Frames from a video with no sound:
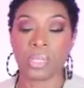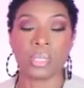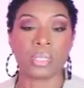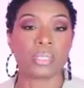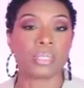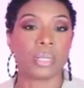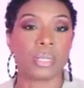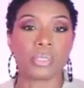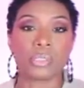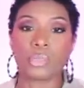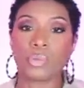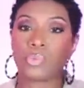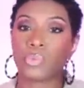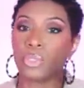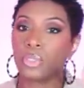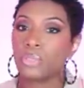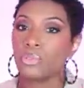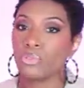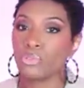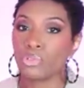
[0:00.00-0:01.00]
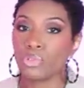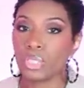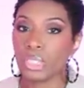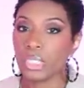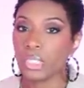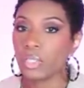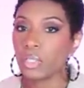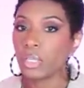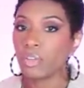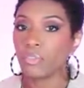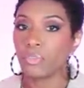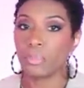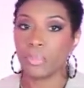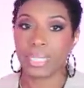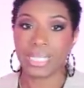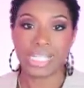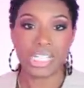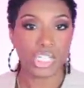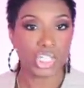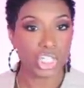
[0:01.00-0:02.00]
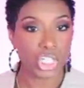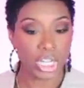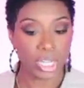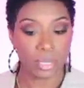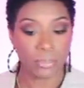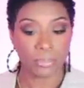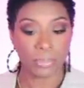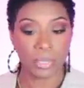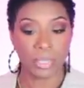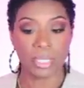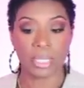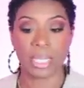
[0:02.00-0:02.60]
It's also really friendly on everybody's shape.